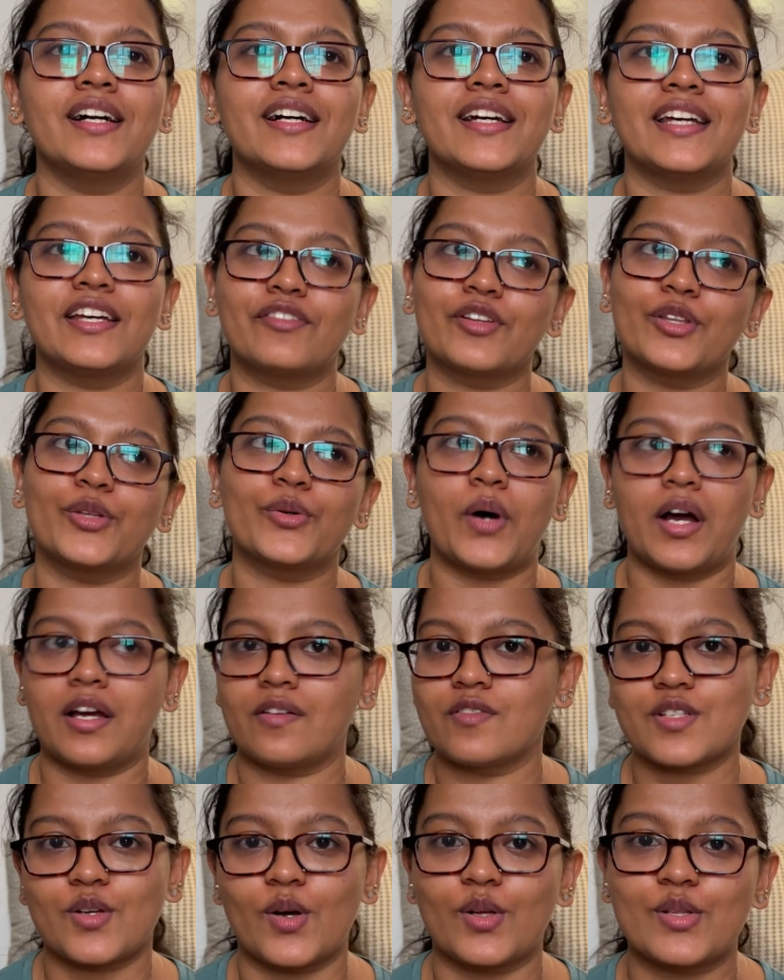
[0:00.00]
Even though I
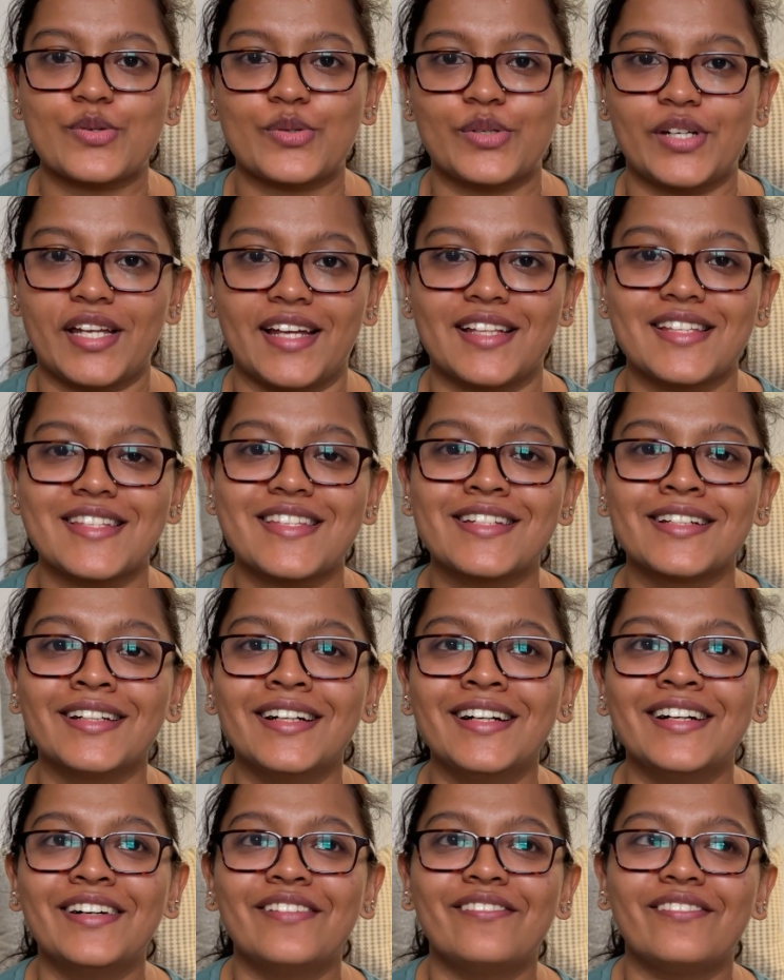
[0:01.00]
was also tensed
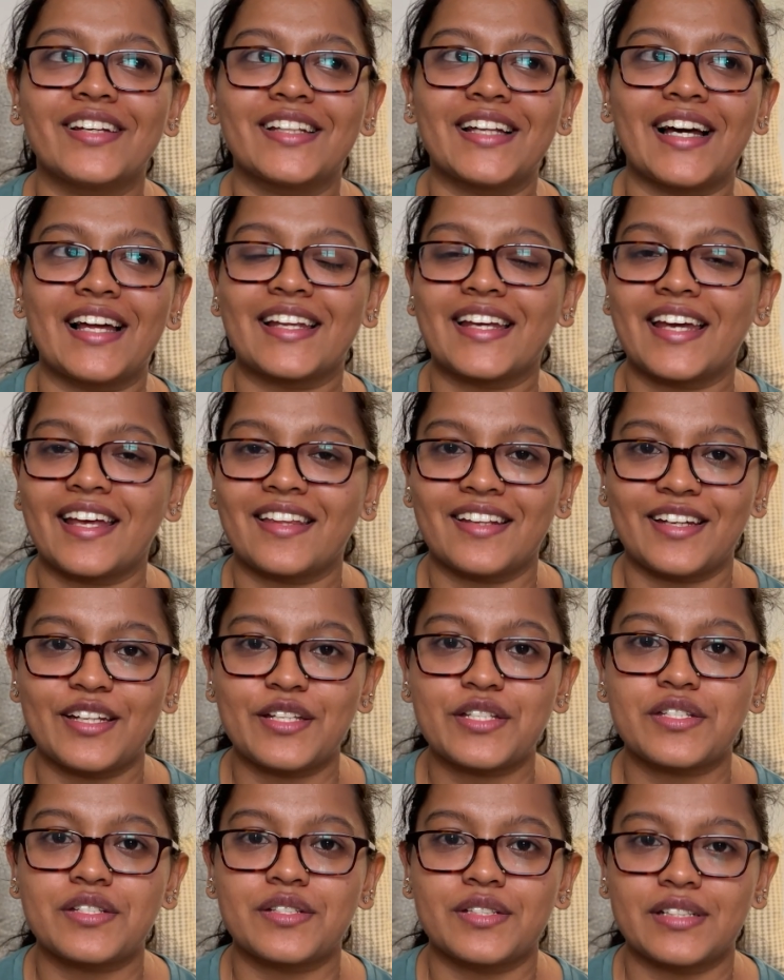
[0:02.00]
whether I'll get
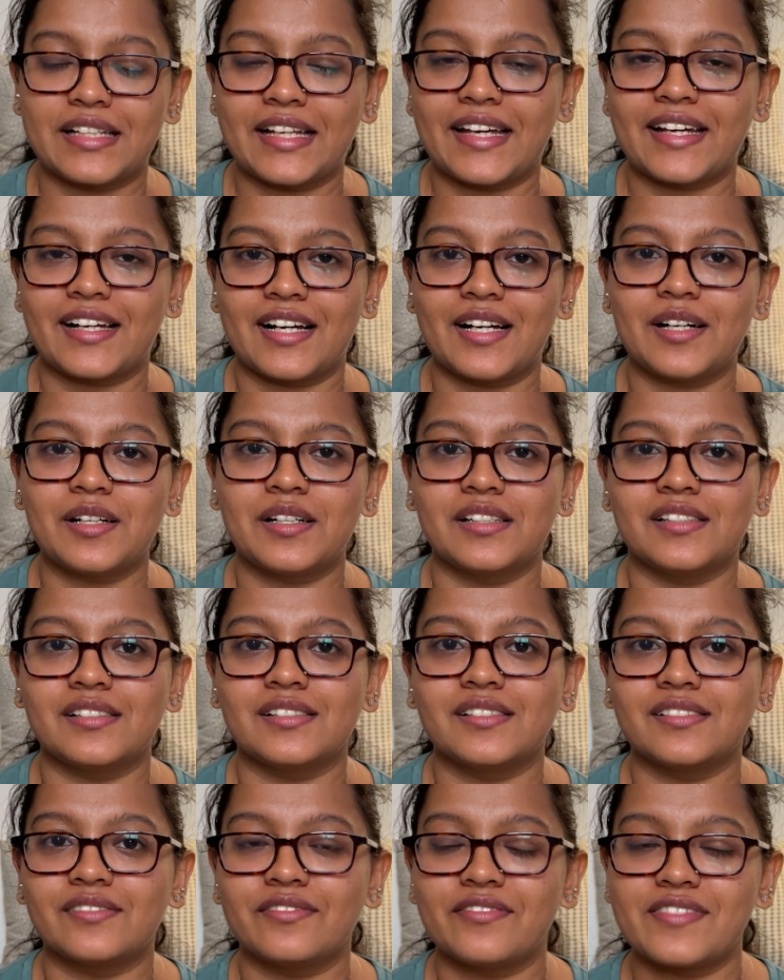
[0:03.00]

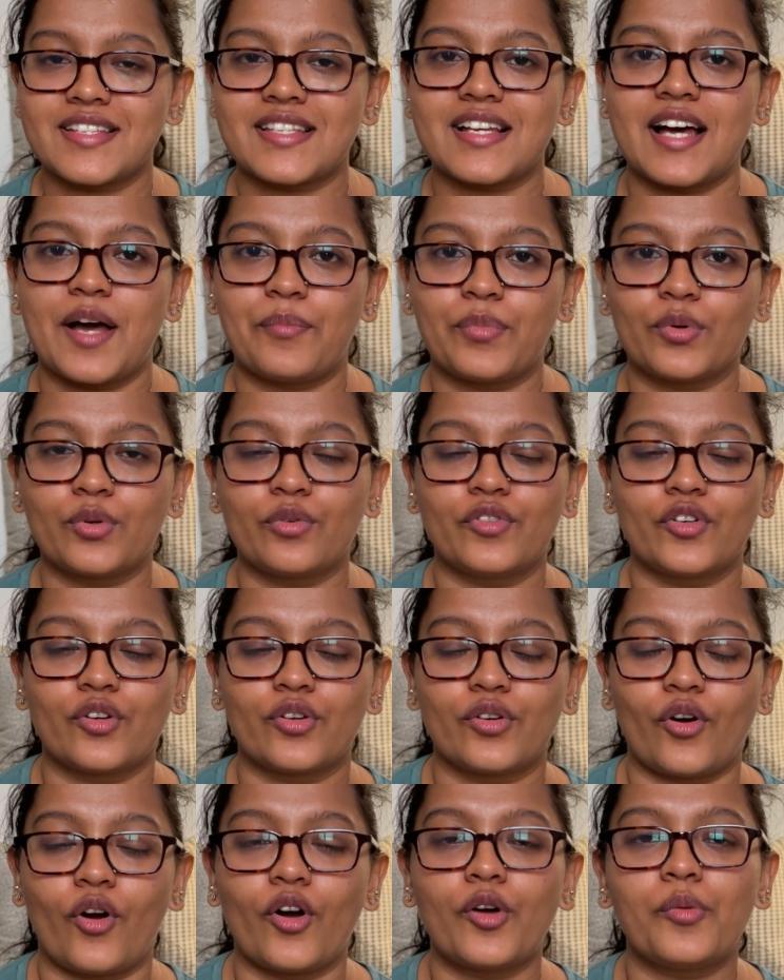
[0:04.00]
the visa approved or
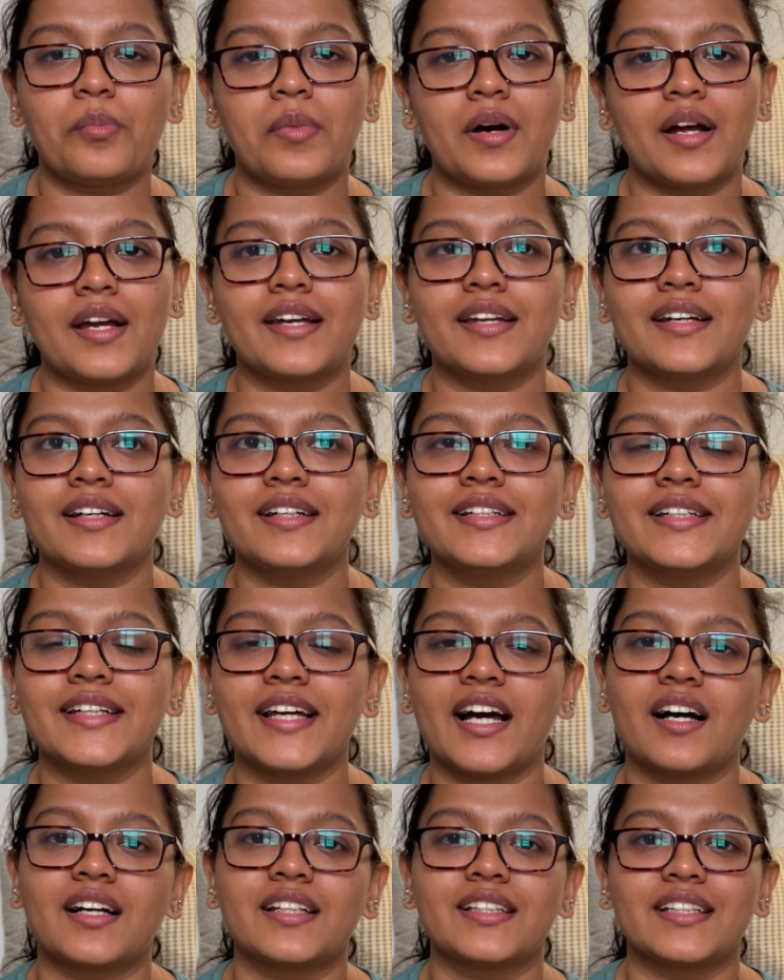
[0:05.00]
not. But
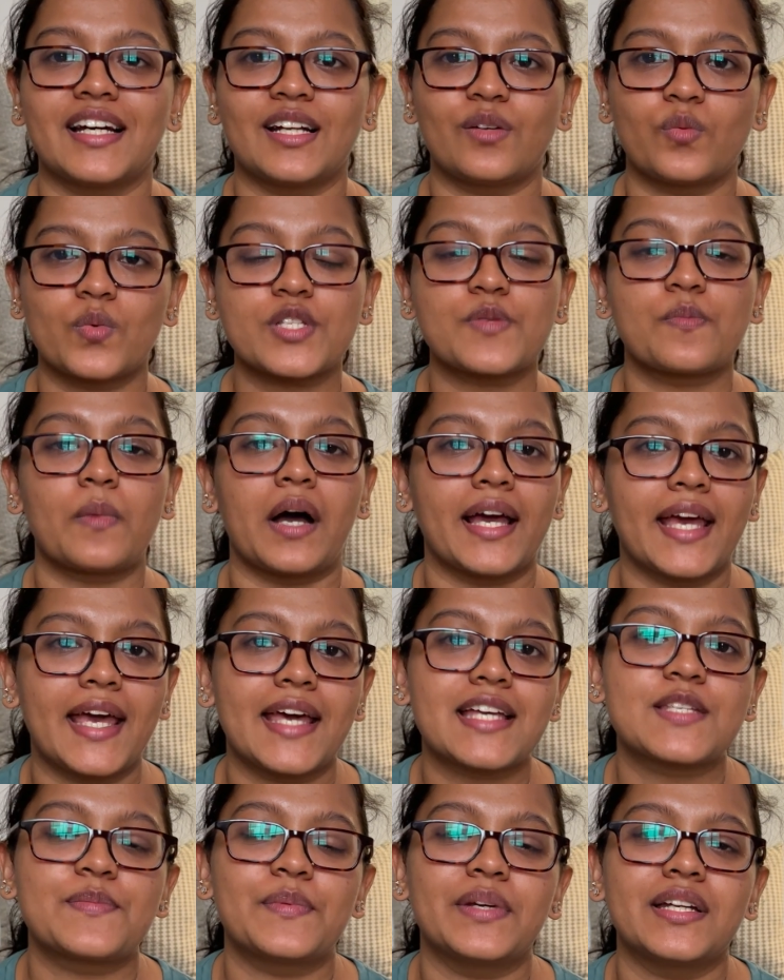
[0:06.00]
yeah, that was my
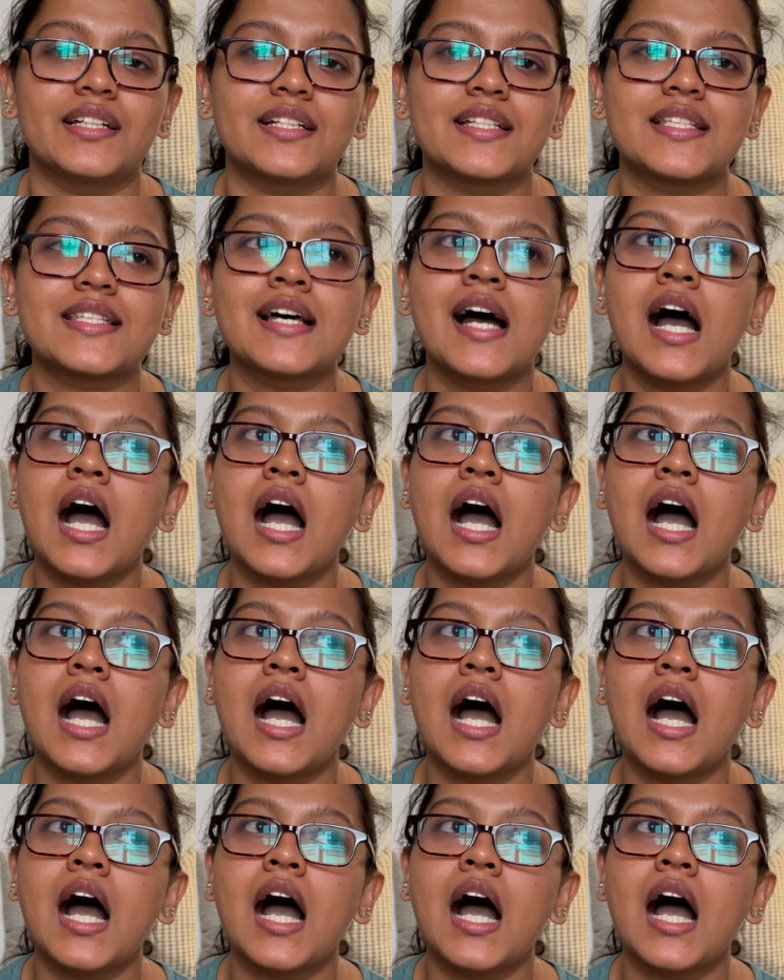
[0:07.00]
experience.